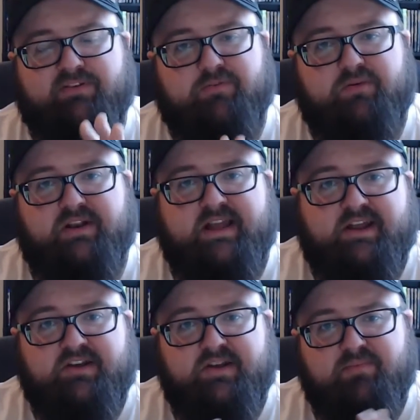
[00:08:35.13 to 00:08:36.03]
for putting out
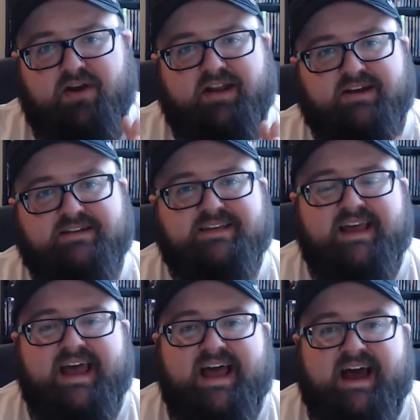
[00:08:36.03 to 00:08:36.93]
a good product.
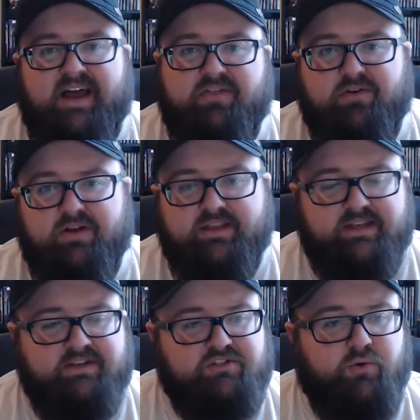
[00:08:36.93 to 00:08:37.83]
I thoroughly
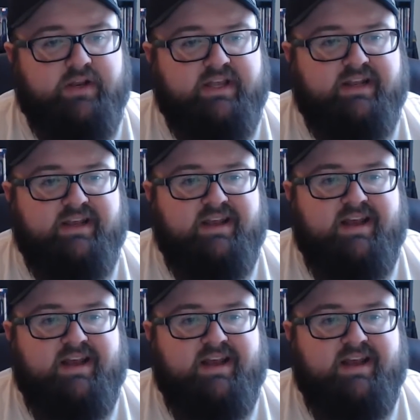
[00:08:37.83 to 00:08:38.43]
enjoyed it.